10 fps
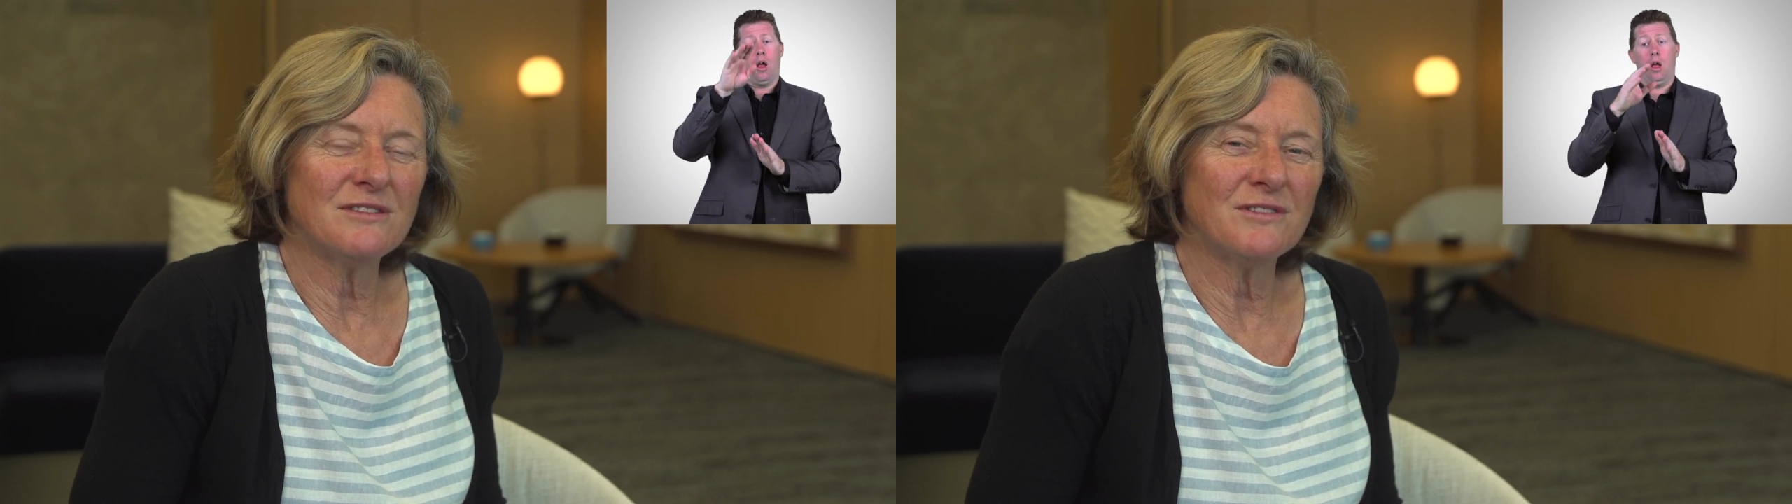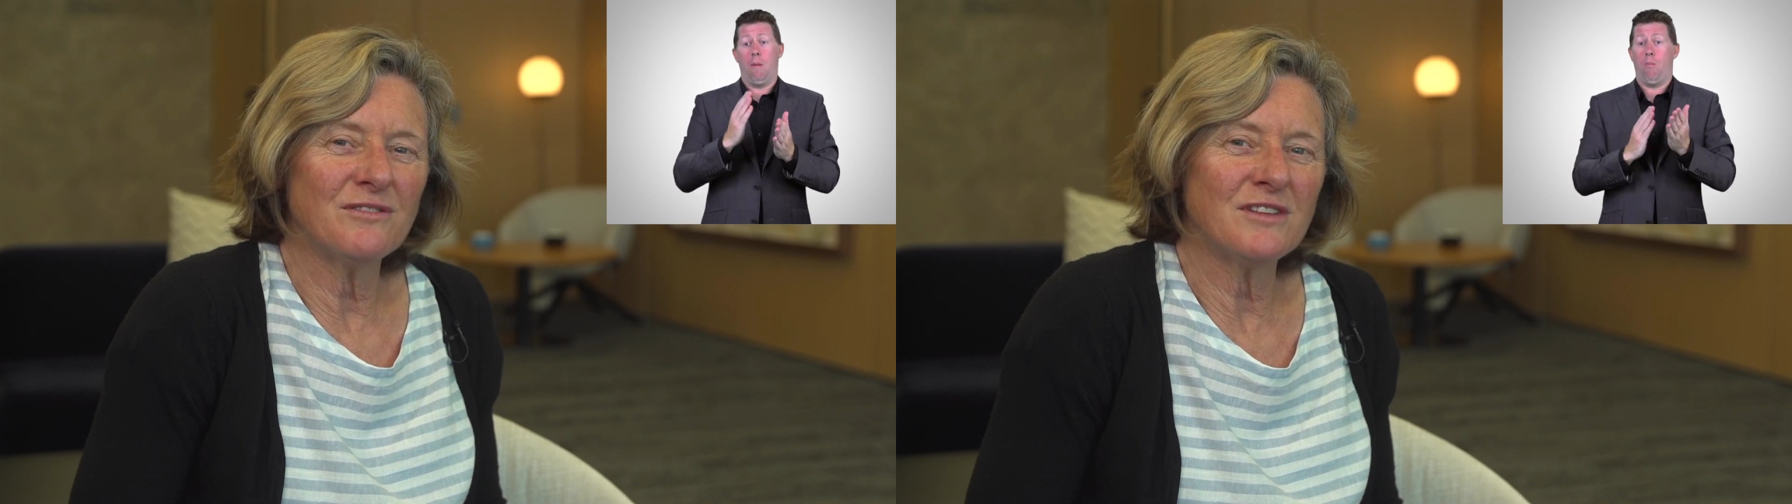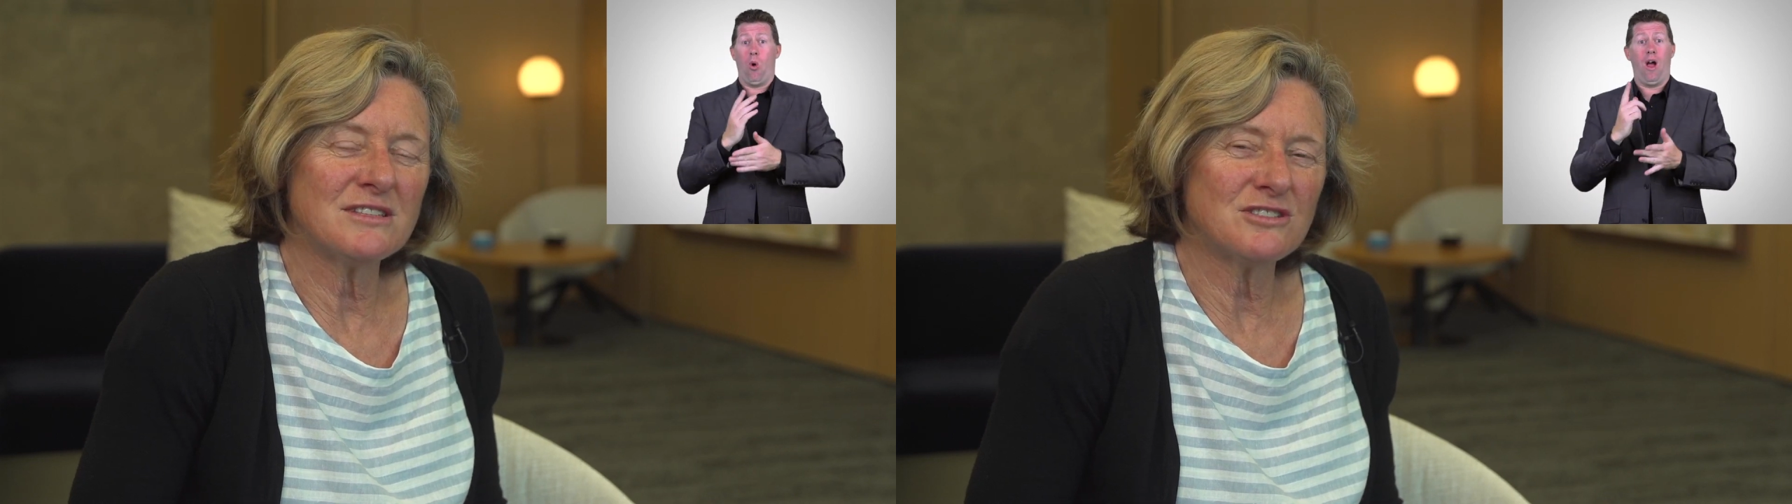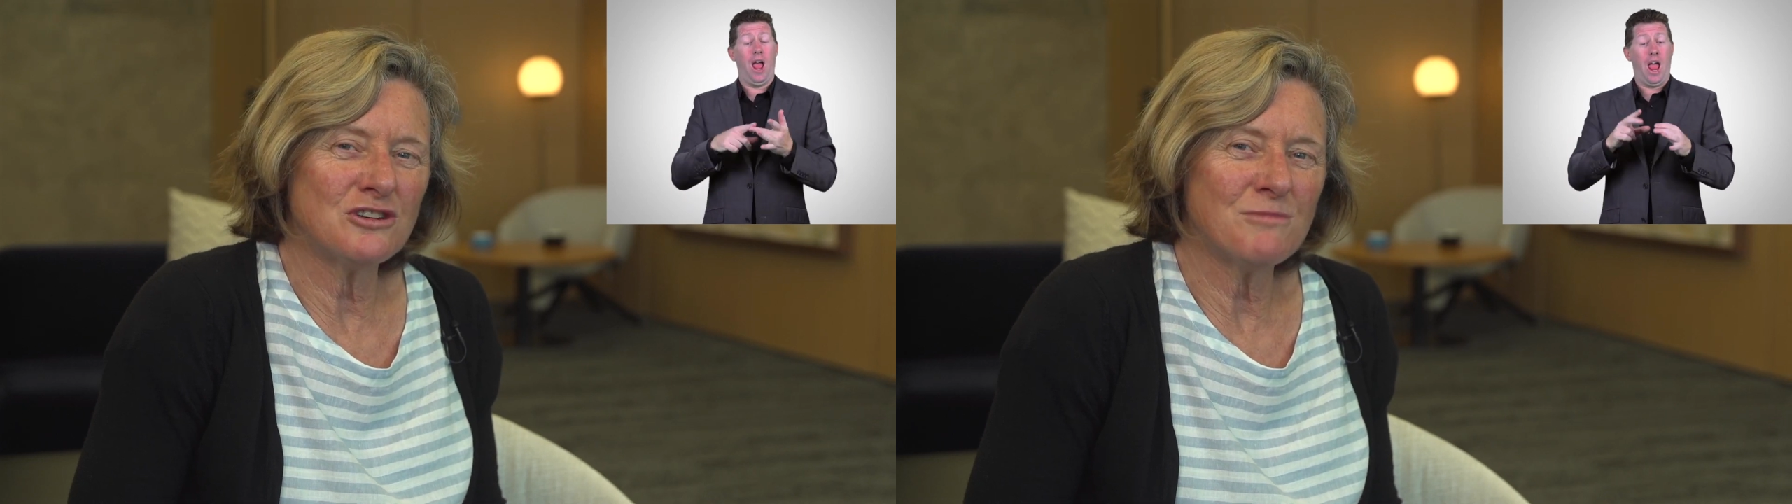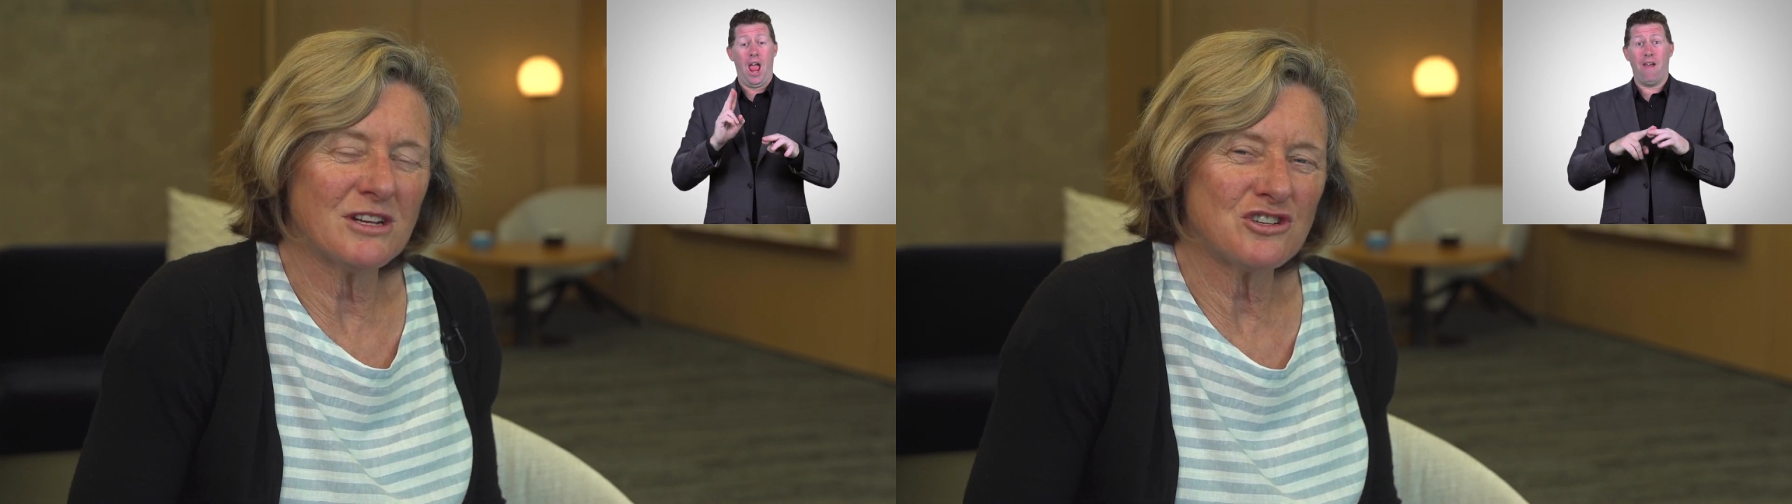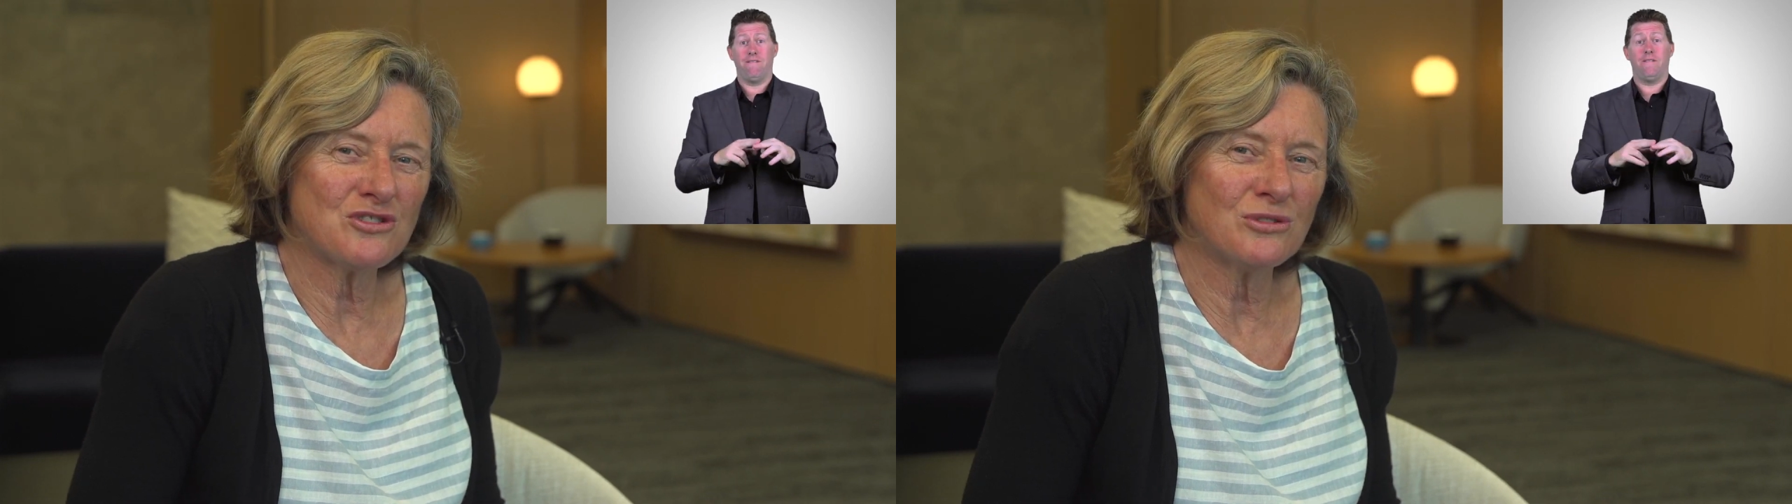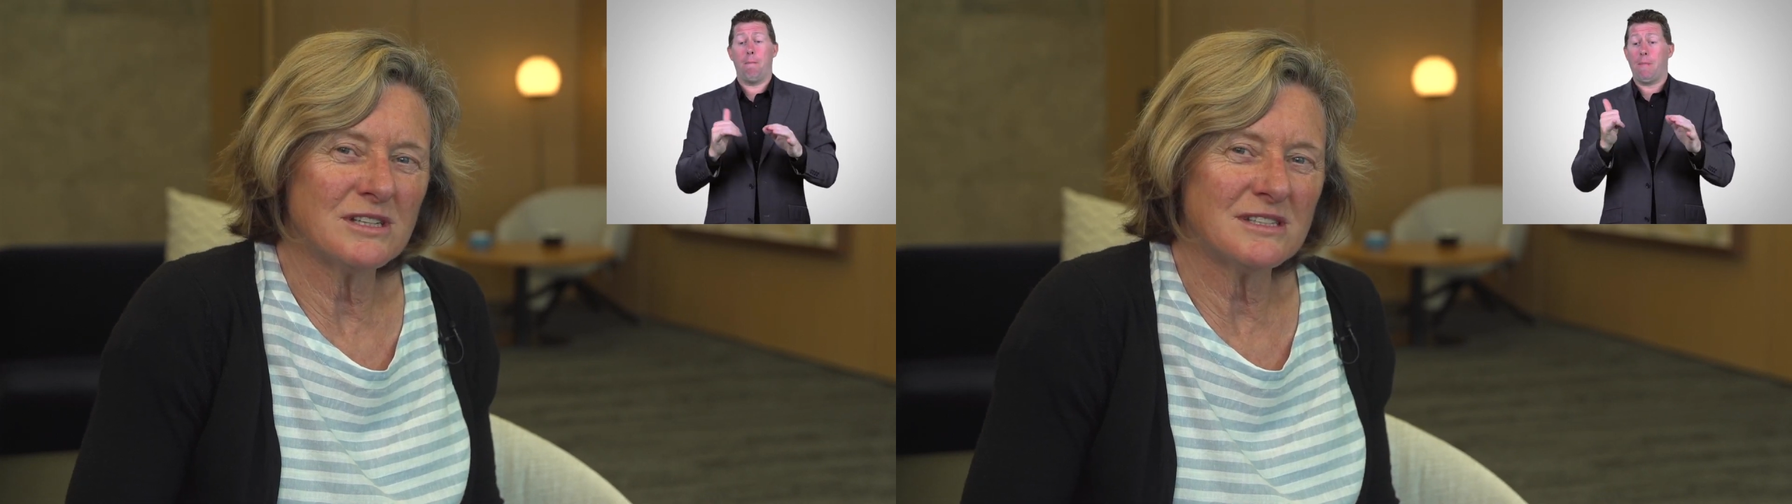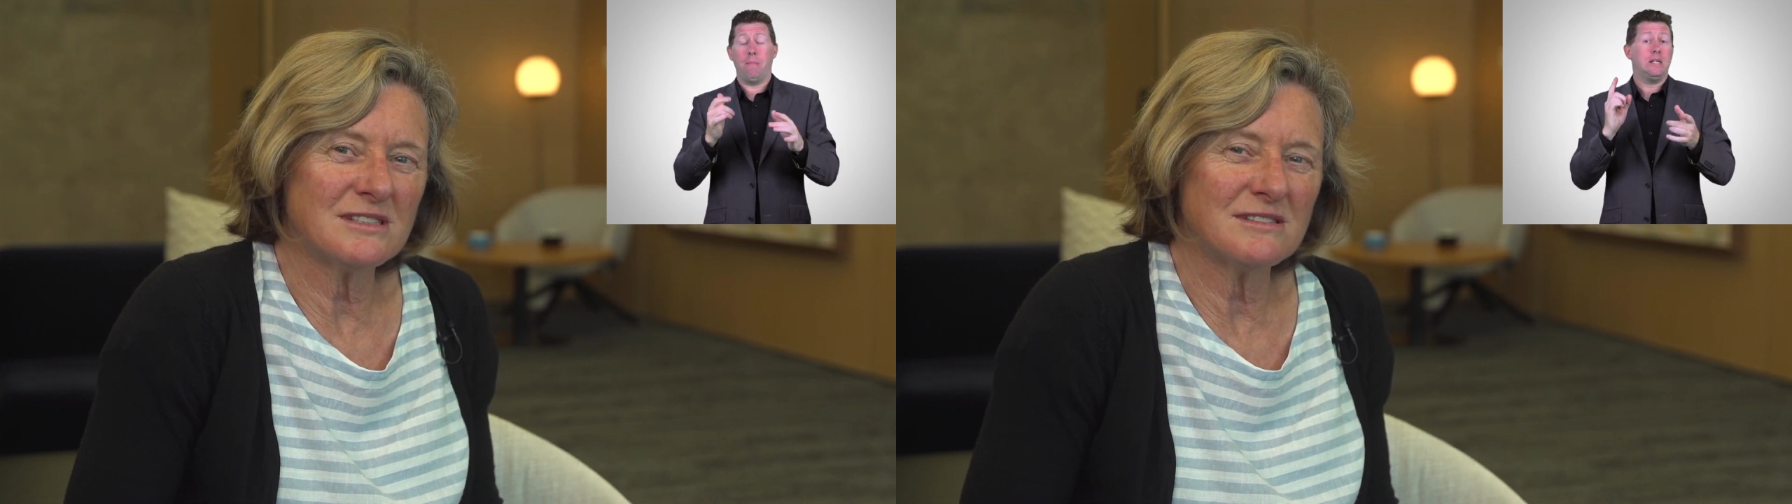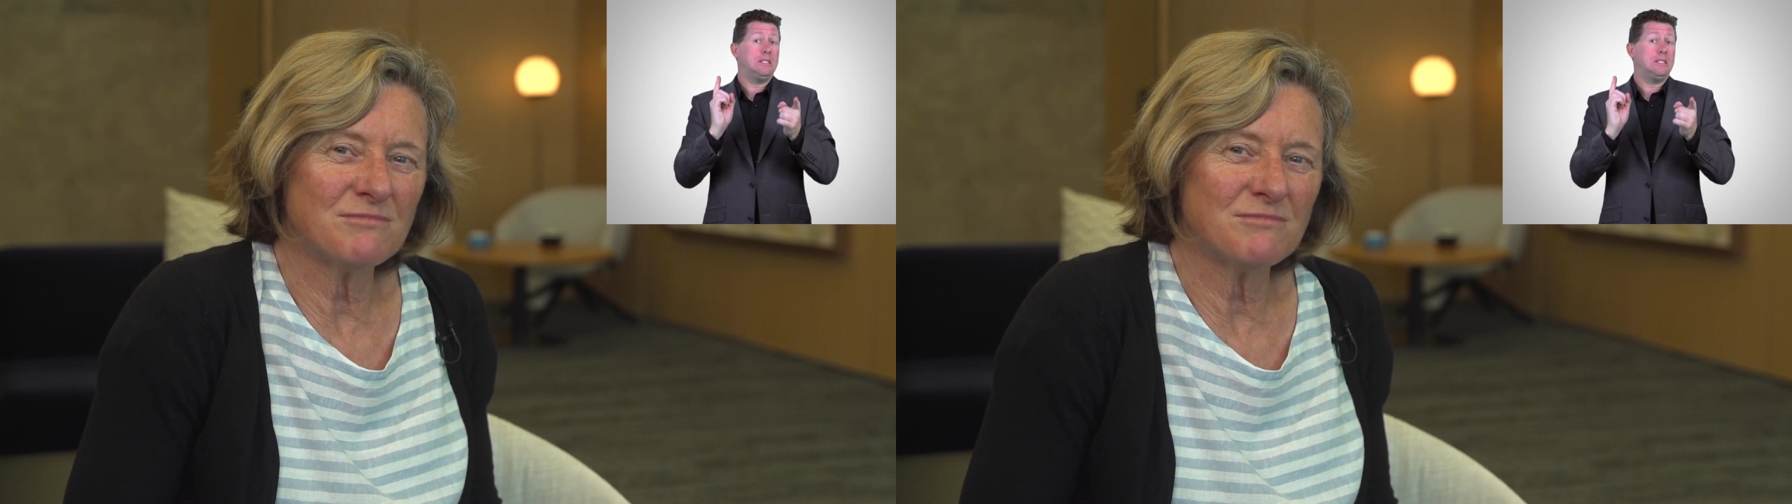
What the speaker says: if there's too much choice